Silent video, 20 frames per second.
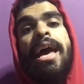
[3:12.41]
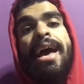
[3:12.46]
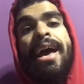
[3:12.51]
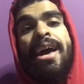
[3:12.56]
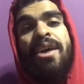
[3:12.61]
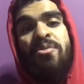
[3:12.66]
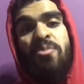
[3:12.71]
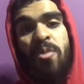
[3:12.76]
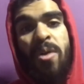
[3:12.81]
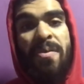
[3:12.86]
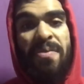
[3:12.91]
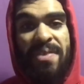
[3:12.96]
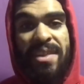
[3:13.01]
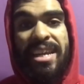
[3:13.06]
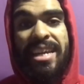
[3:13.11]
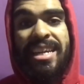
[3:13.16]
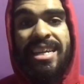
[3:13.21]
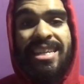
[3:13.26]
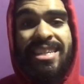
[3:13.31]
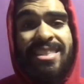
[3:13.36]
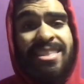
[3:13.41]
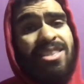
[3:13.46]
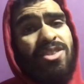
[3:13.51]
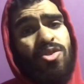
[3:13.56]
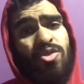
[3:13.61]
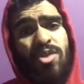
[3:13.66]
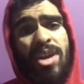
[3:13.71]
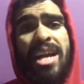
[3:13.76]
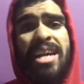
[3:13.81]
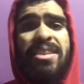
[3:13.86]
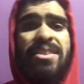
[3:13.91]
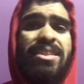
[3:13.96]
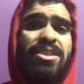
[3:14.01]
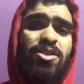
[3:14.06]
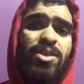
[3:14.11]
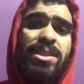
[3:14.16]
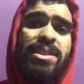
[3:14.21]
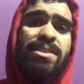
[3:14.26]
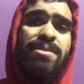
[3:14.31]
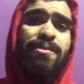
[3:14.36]
and one thing is trying to
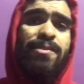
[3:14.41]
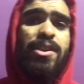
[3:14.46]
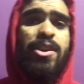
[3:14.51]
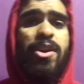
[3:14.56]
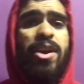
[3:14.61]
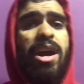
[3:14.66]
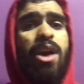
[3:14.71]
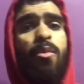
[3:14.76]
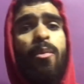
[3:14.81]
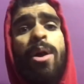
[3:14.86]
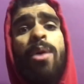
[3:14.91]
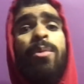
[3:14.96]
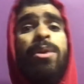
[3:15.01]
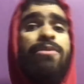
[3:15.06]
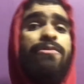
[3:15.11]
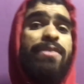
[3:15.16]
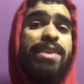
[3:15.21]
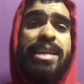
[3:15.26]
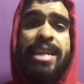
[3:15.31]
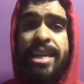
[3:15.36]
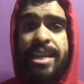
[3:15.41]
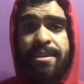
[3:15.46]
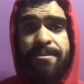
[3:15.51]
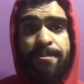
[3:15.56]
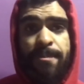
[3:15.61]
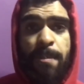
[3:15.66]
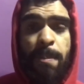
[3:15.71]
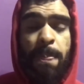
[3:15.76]
just figure out where we fit in.